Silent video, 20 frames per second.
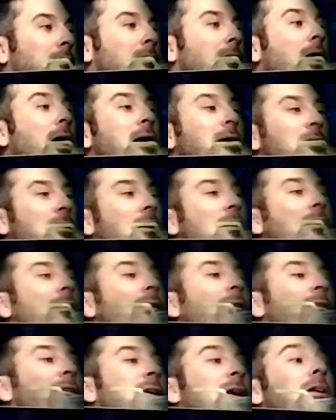Hey girl,
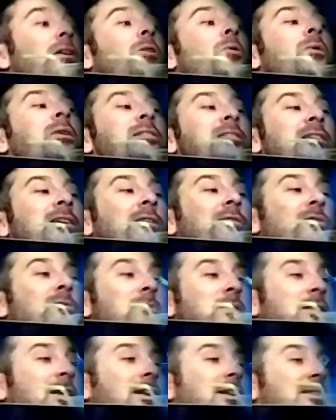you get your whiskey from
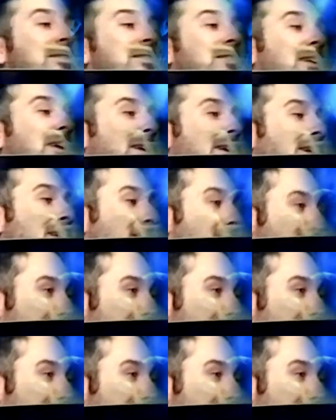Tennessee?